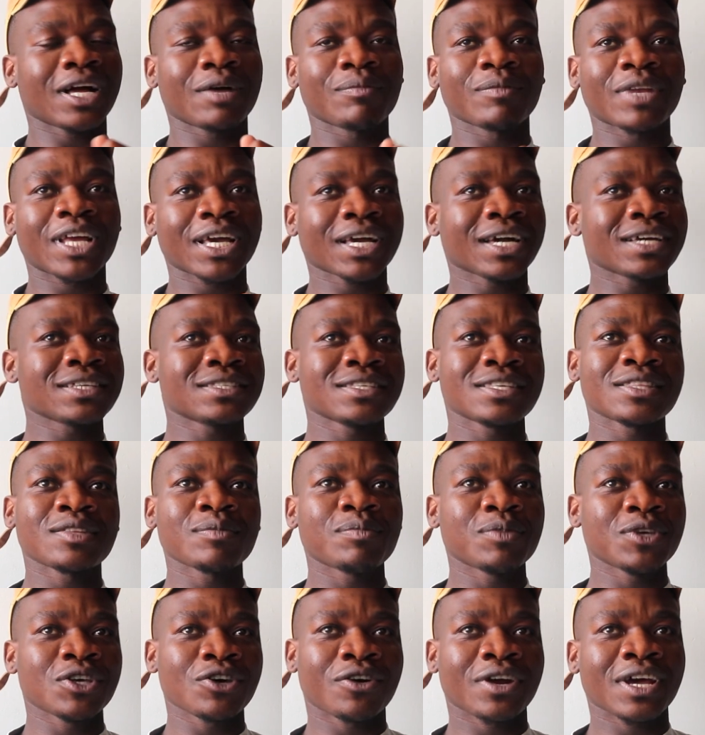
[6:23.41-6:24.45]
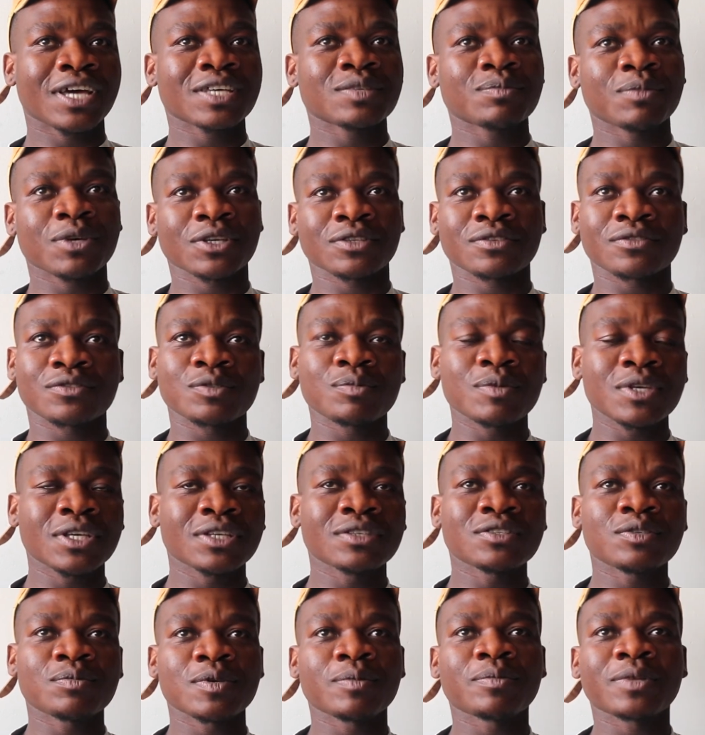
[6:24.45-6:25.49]
Like I said, the PR aspect of speaking
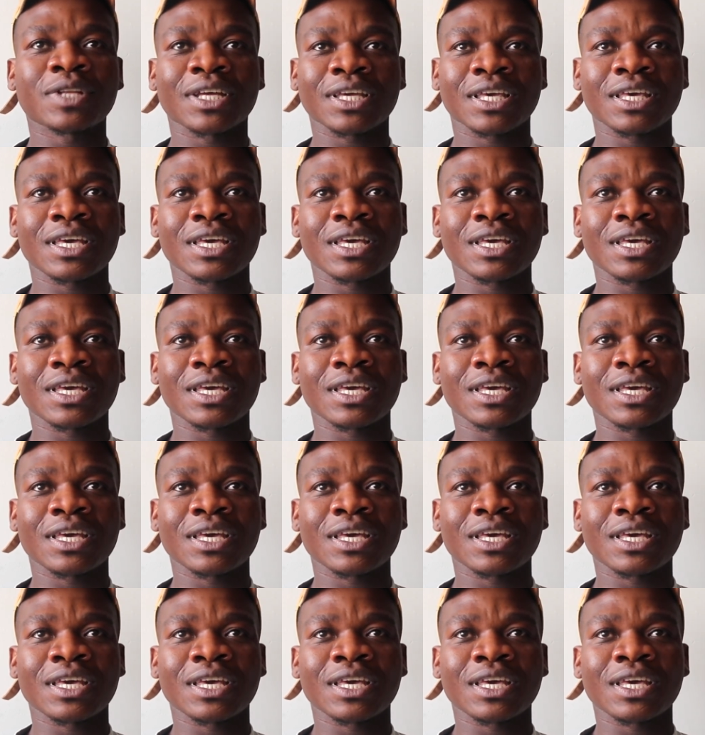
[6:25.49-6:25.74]
to people like,